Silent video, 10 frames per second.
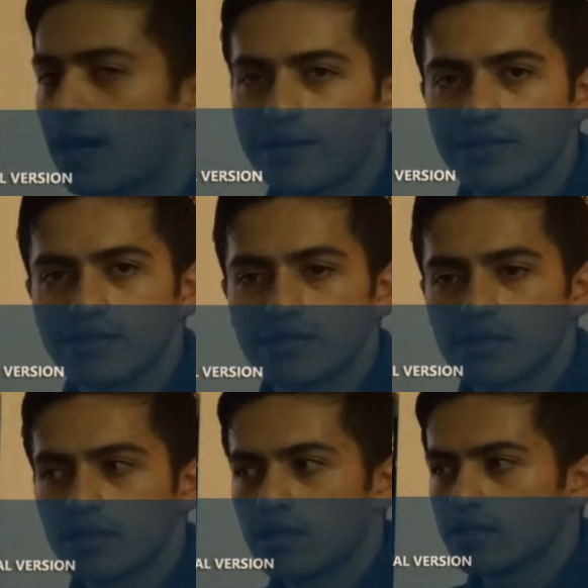highest
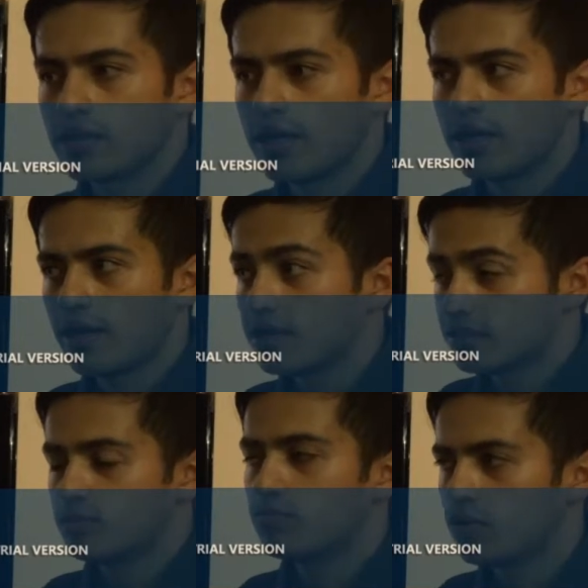
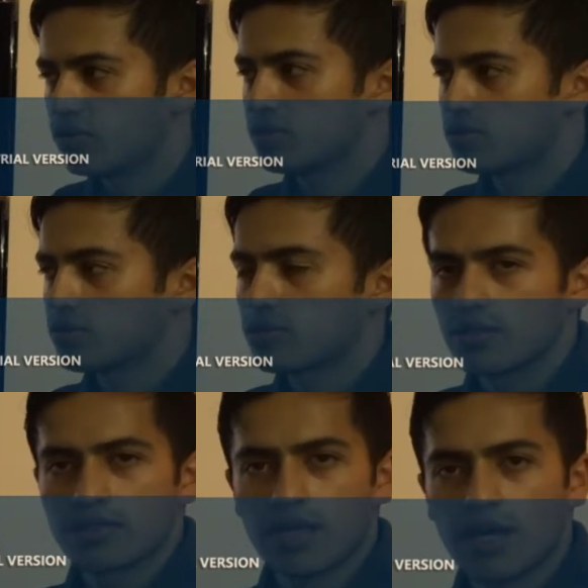antibodies in
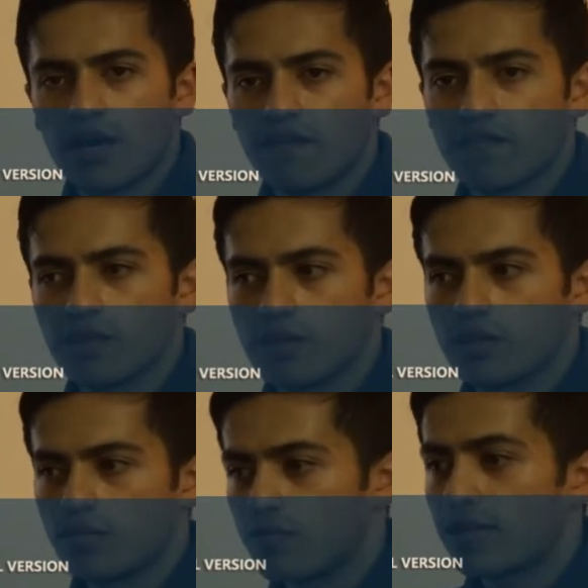cells have
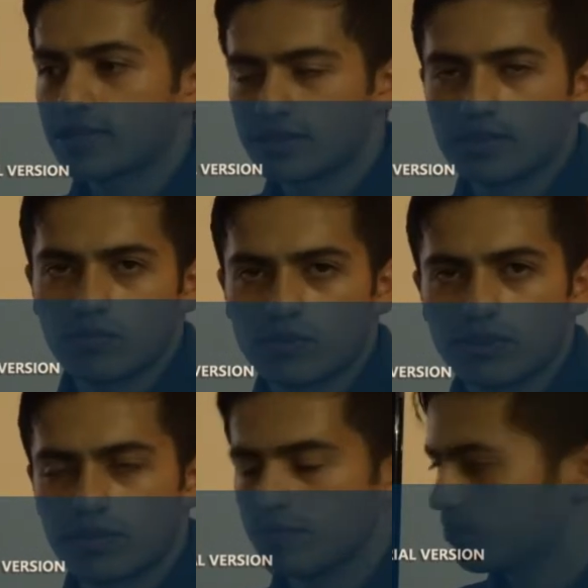reacted
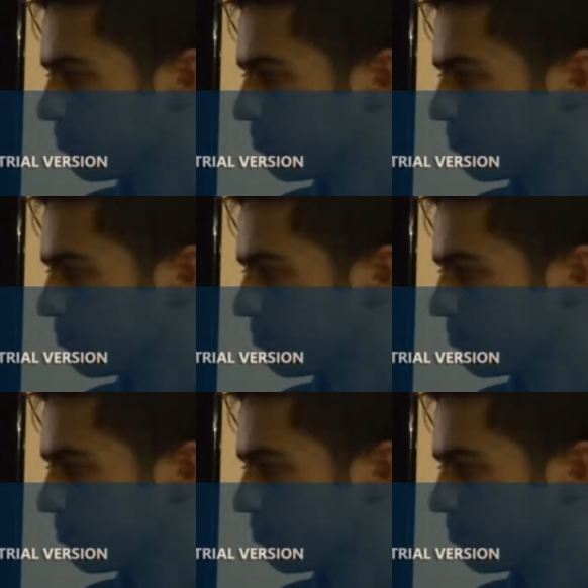with them.